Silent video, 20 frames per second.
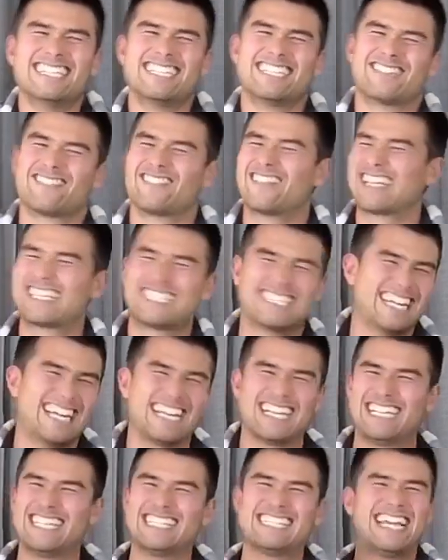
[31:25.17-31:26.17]
Rick
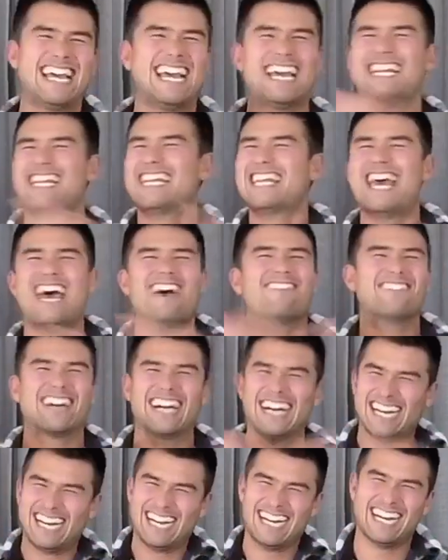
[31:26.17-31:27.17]
shaking his head,
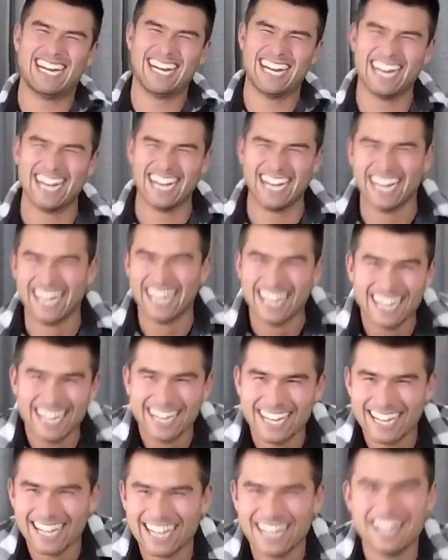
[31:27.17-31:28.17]
never.
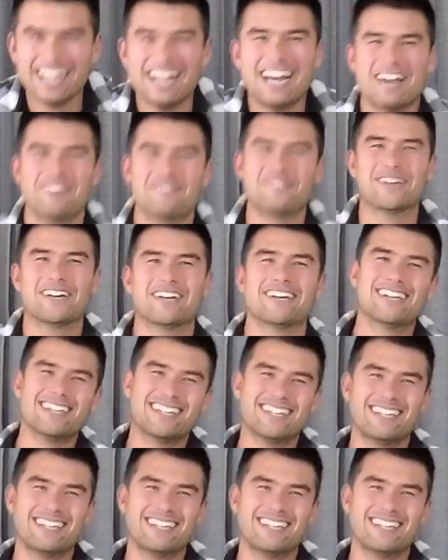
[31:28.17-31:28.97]
Hey, Phil.